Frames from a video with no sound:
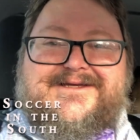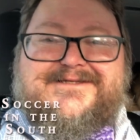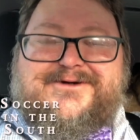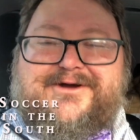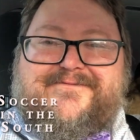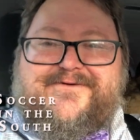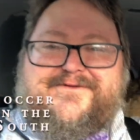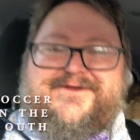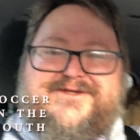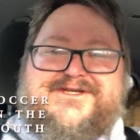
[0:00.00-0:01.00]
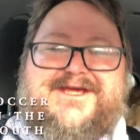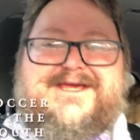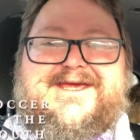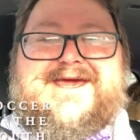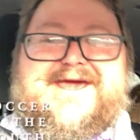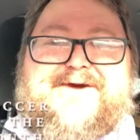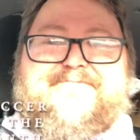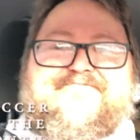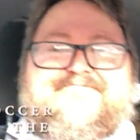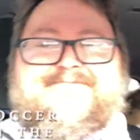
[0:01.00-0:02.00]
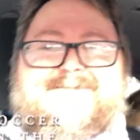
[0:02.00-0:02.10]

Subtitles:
Sorry for the shaky cam.